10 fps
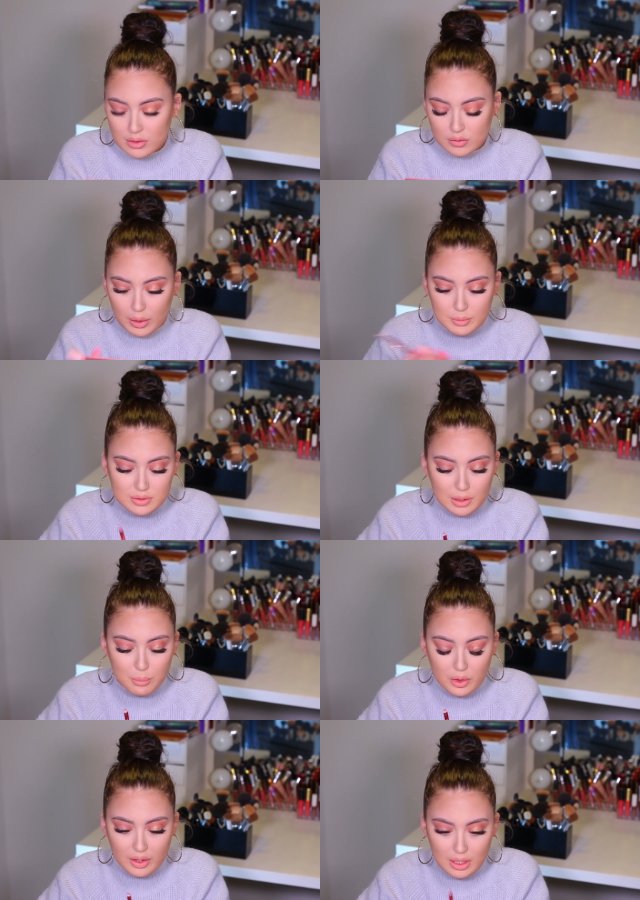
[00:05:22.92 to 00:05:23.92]
So I would say
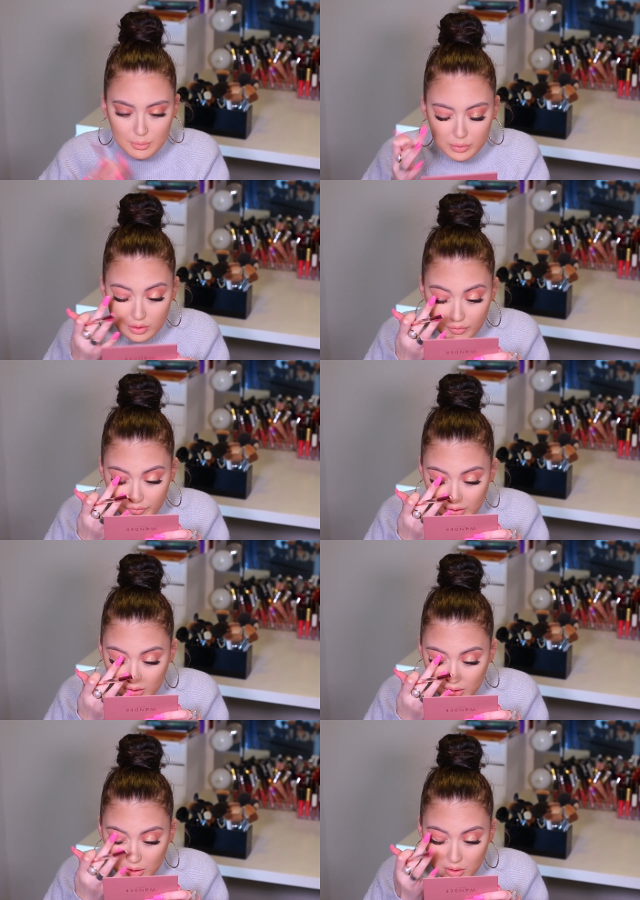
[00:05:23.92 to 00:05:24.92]
put it on with your
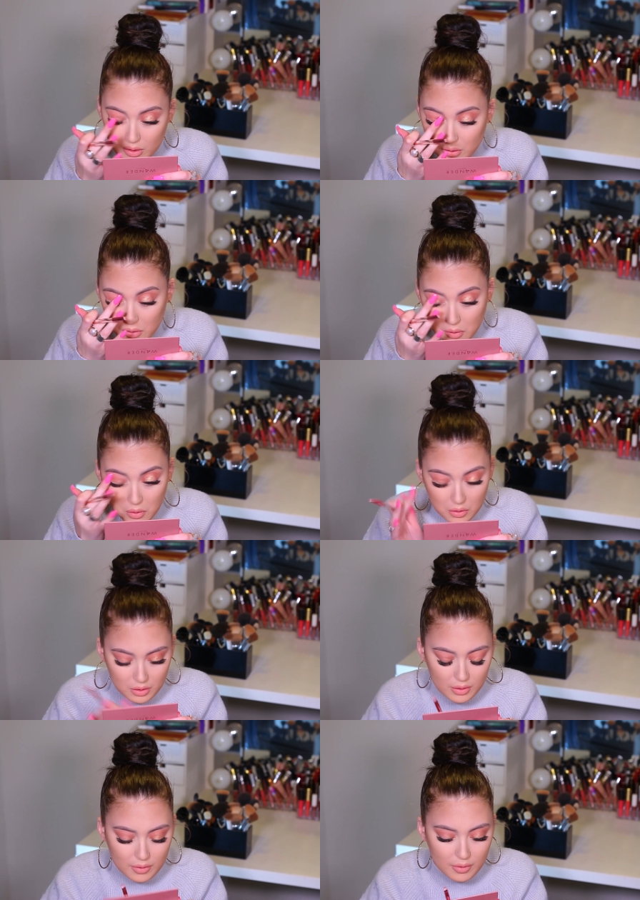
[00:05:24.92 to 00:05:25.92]
finger
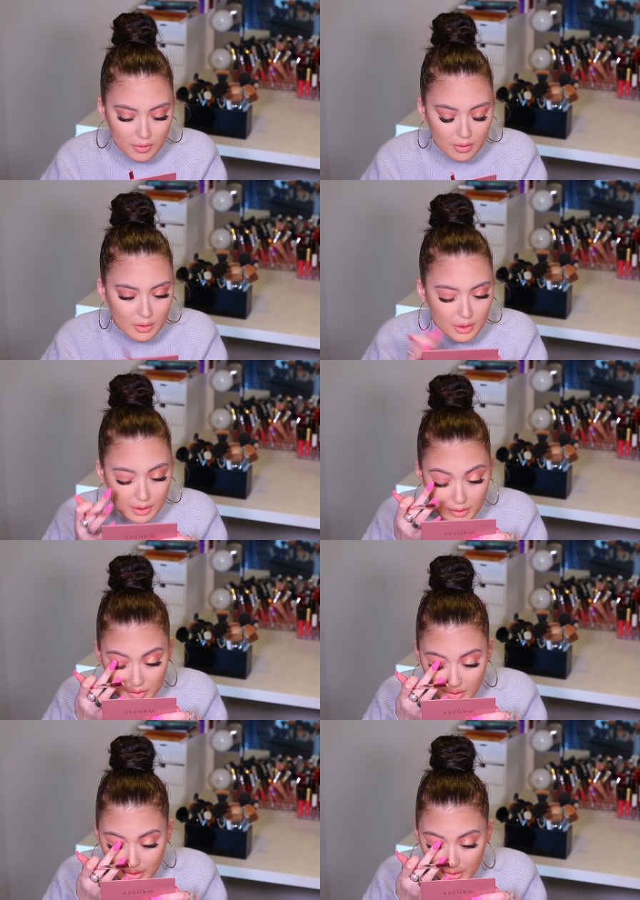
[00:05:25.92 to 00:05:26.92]

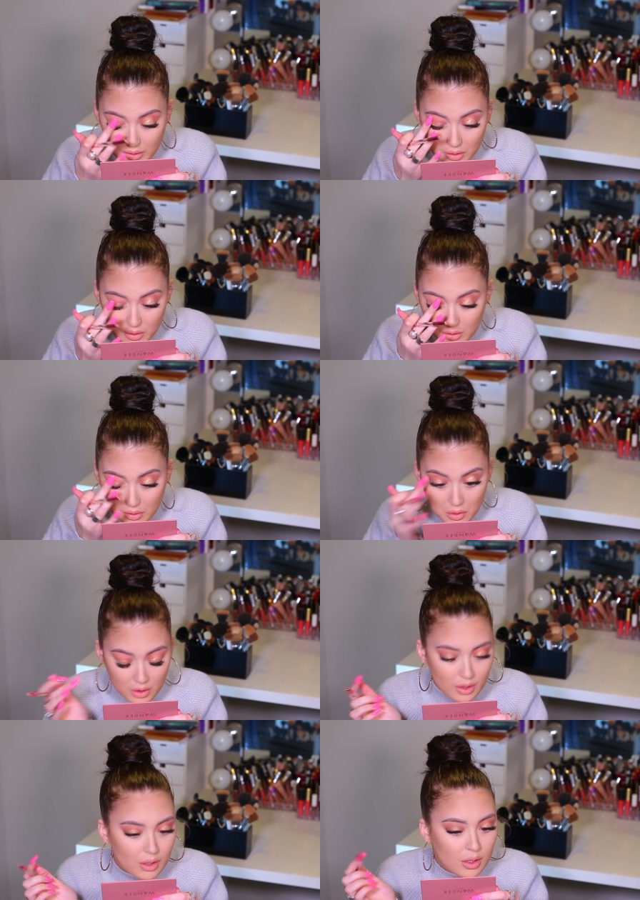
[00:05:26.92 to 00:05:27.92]
and then
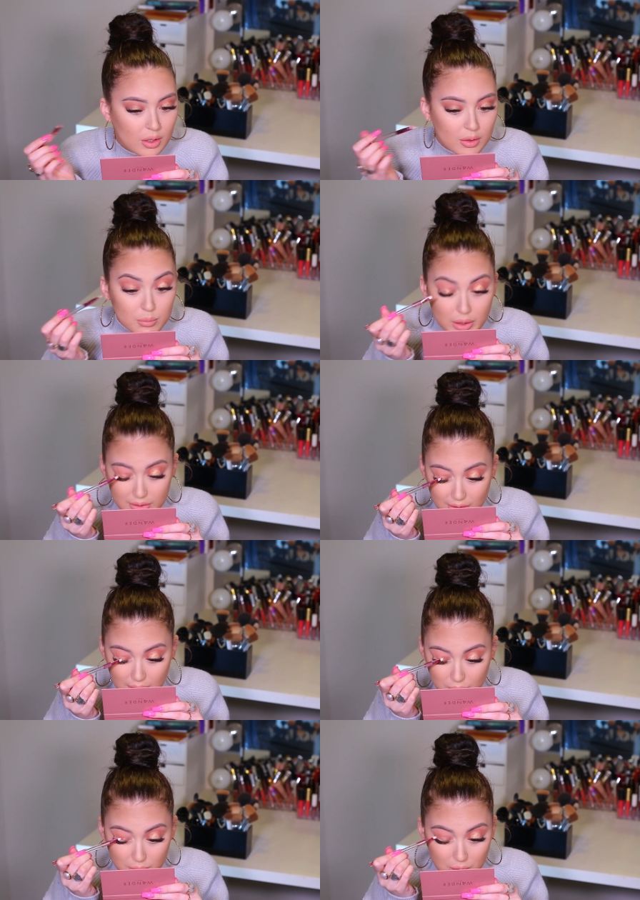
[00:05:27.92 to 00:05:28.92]
blend it
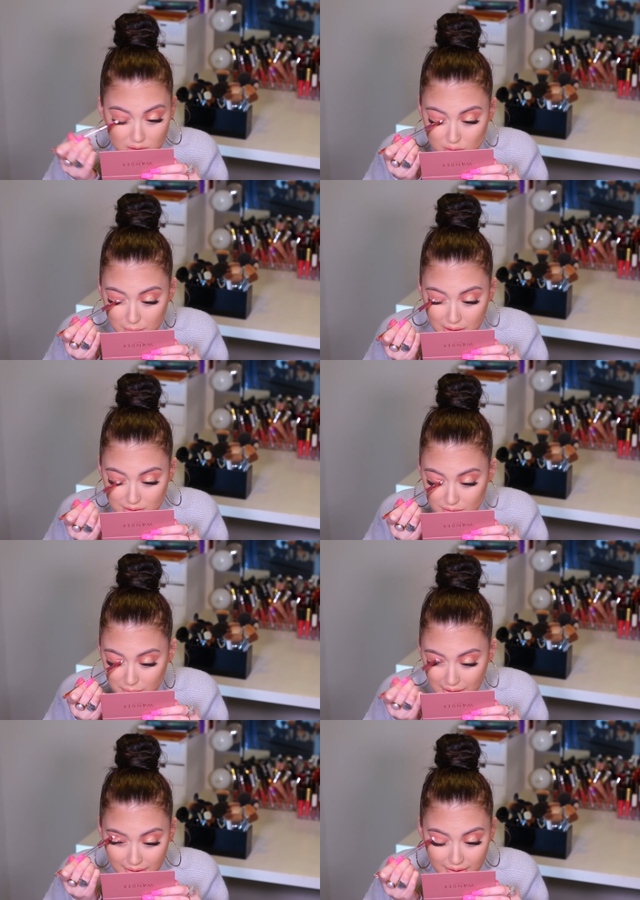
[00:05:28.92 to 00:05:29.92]
out with a brush. Oh my gosh,
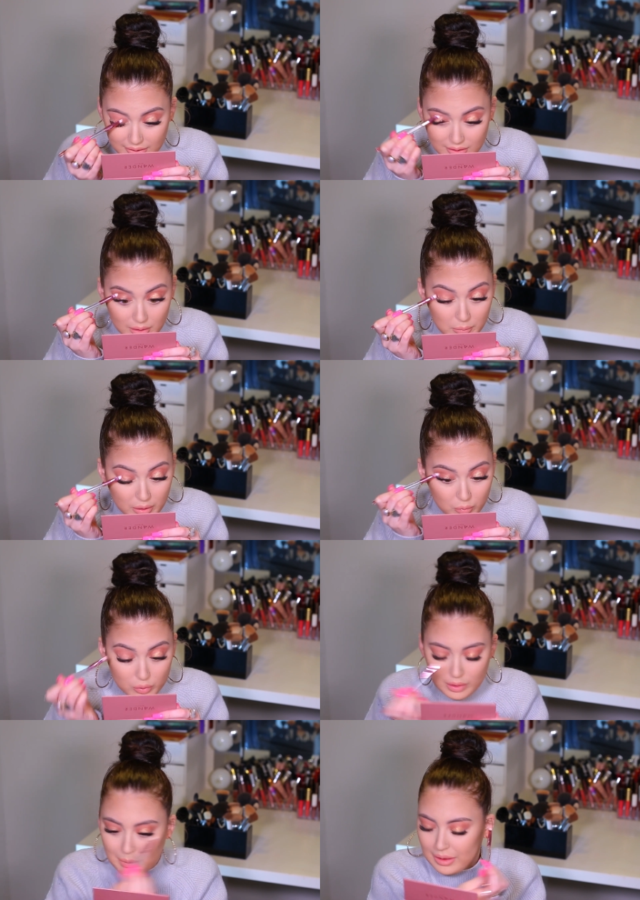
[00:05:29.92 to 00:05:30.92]
I hate that I'm like
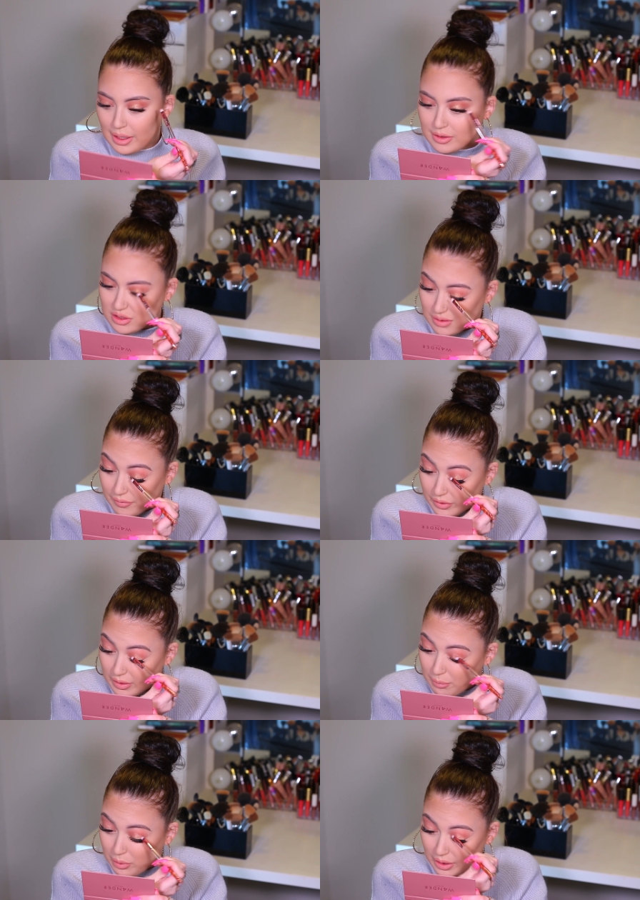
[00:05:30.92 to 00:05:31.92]
rooting my lashes. I feel
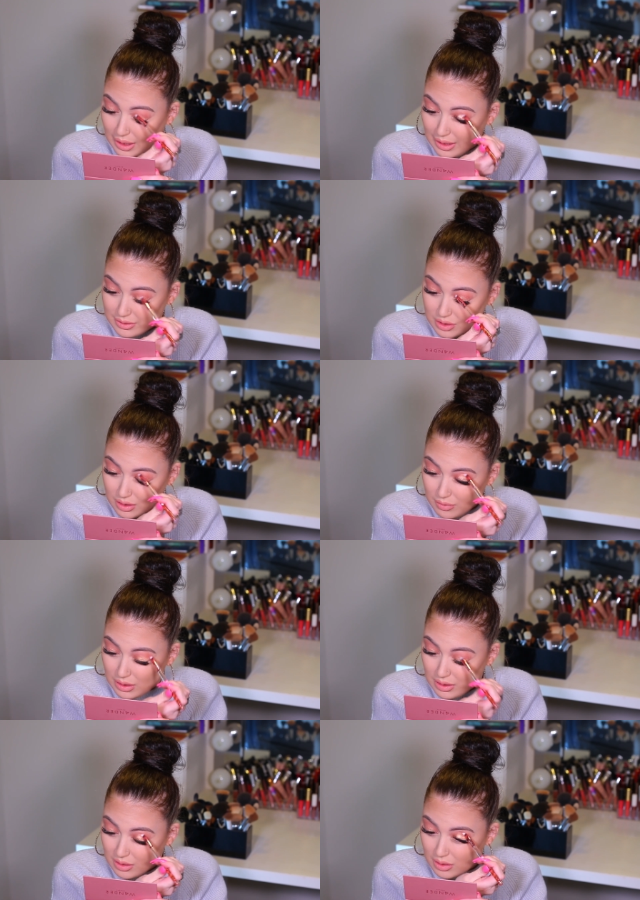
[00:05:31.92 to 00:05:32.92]
like putting eyeshadow
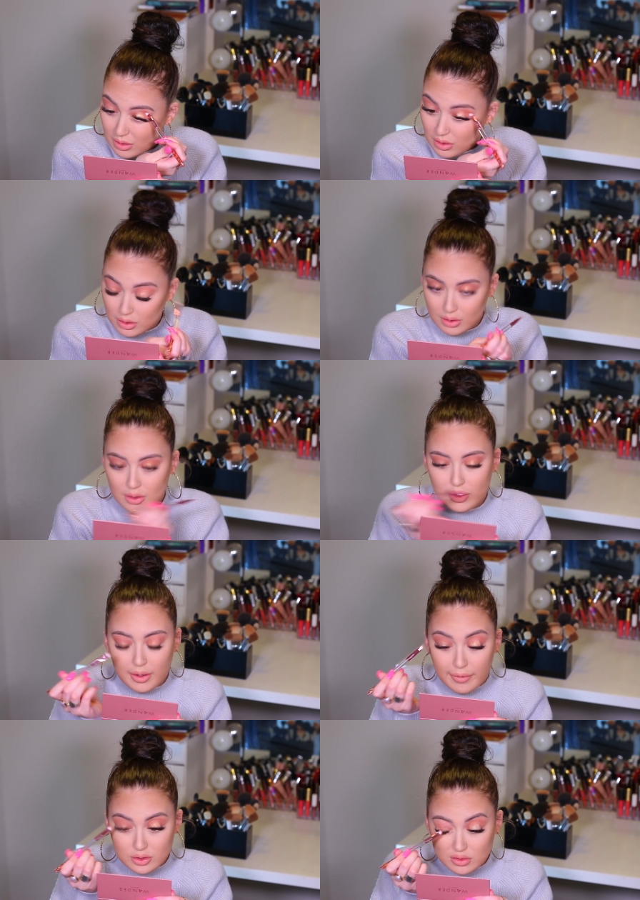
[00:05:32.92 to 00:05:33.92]
on
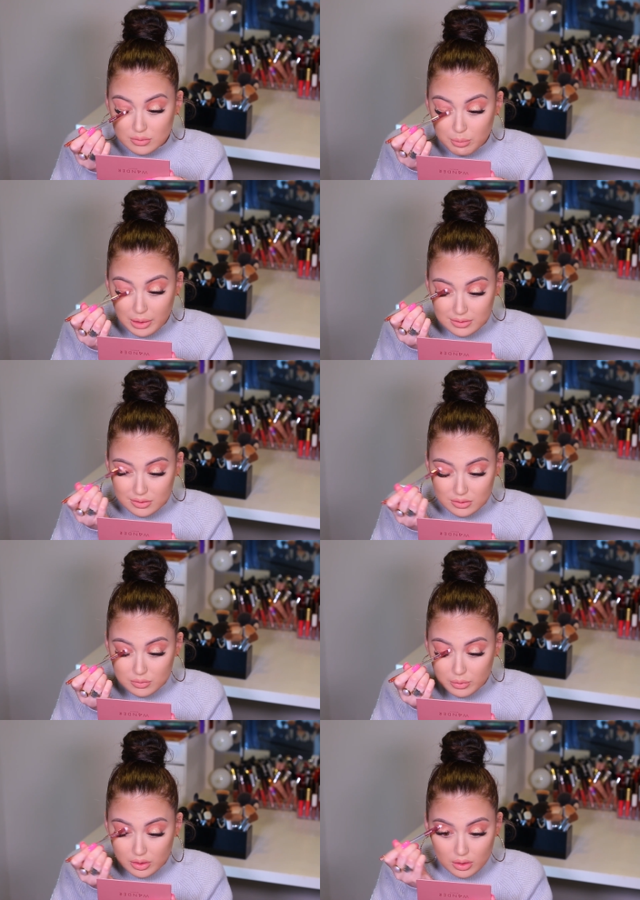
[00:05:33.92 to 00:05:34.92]
just
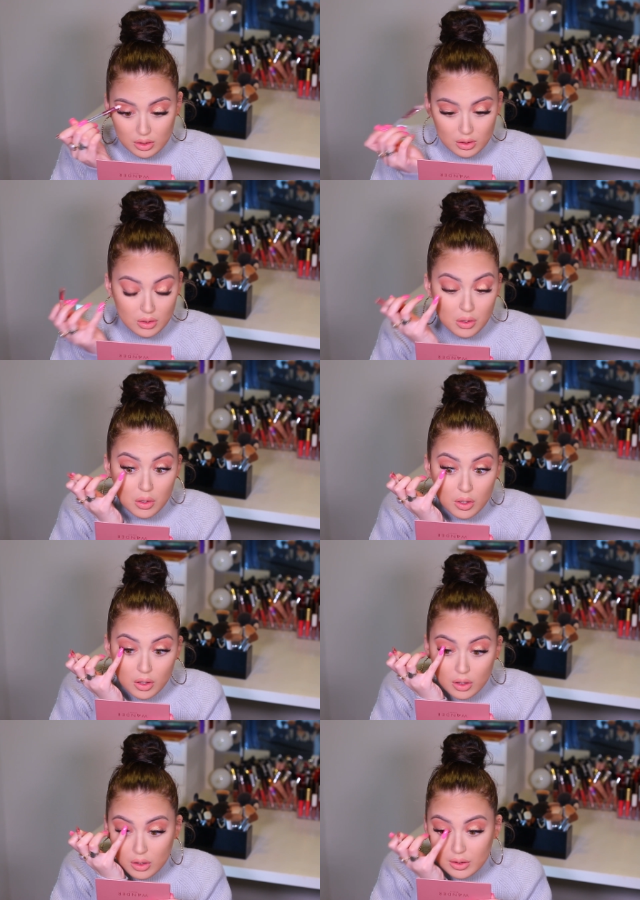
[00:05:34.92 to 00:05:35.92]
messes with your
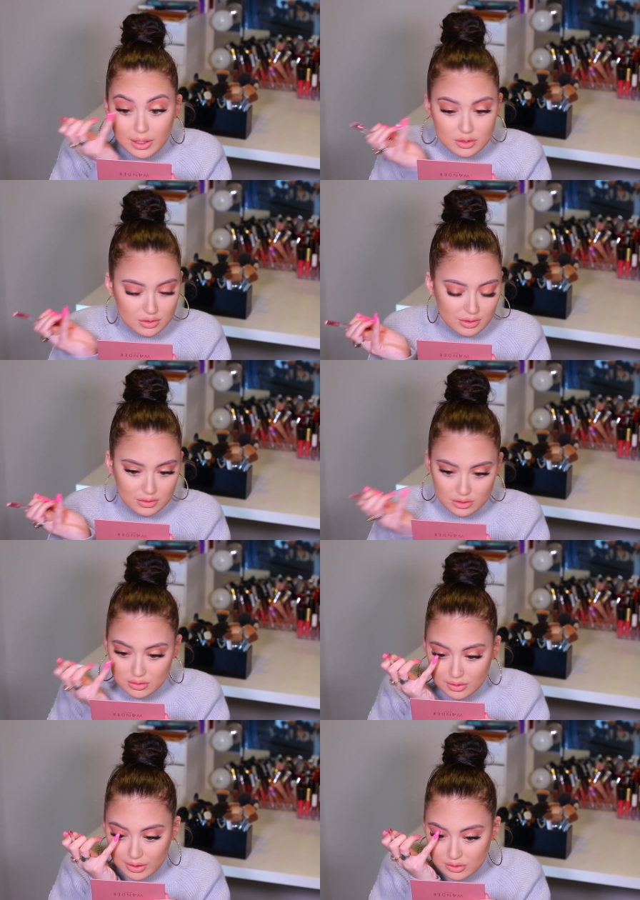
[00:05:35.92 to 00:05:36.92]
lash
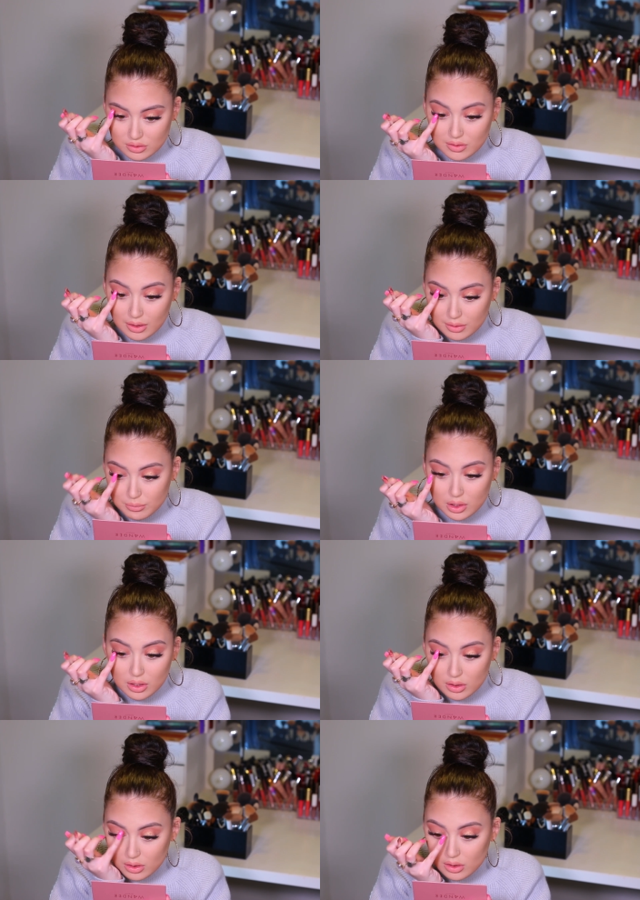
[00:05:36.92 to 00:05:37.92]
extensions, and I just got them
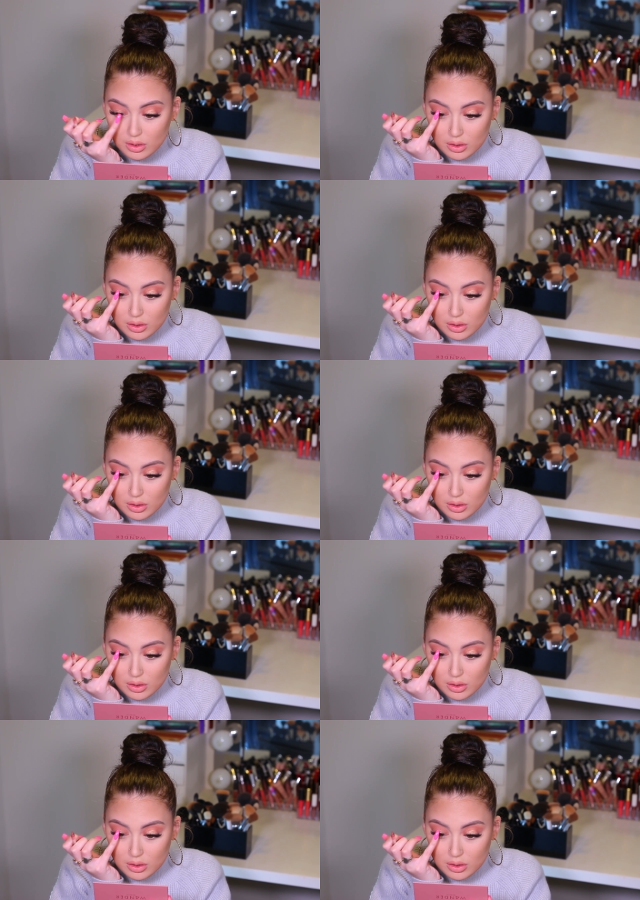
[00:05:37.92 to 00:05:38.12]
done.